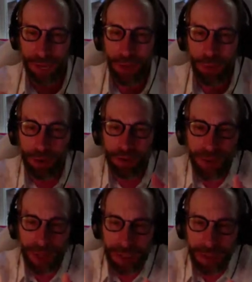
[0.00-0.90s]
and we're
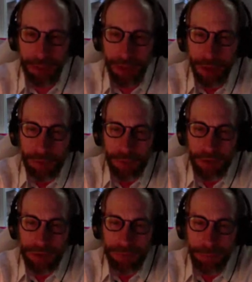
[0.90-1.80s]
seeing them
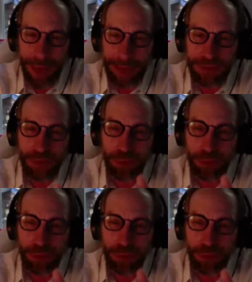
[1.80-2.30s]
because they've passed